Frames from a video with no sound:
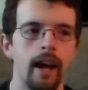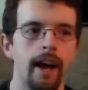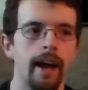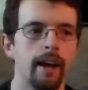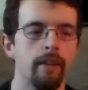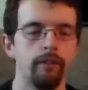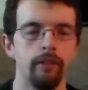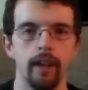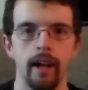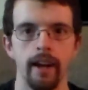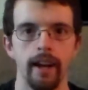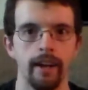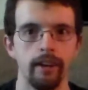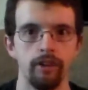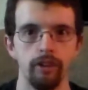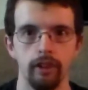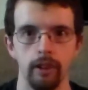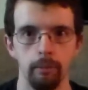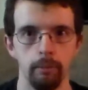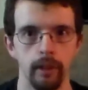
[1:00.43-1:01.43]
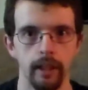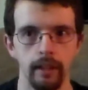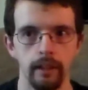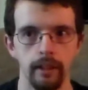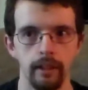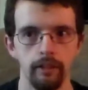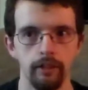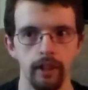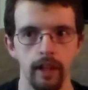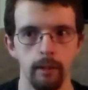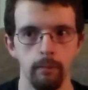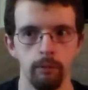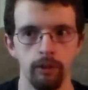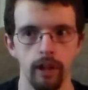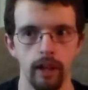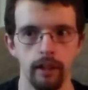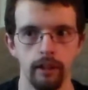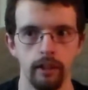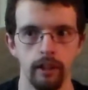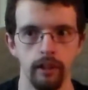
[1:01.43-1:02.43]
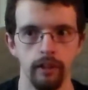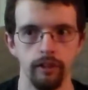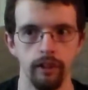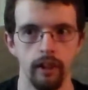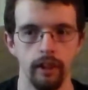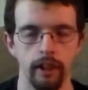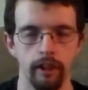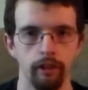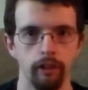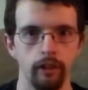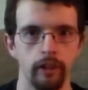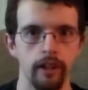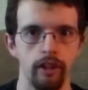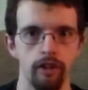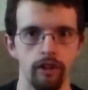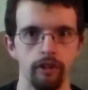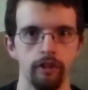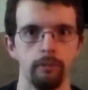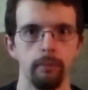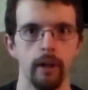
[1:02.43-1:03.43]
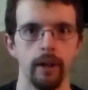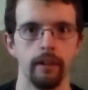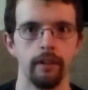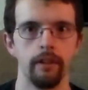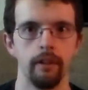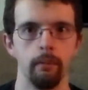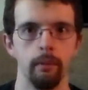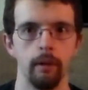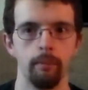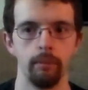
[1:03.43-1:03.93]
I've not actually played these games yet because I literally just picked them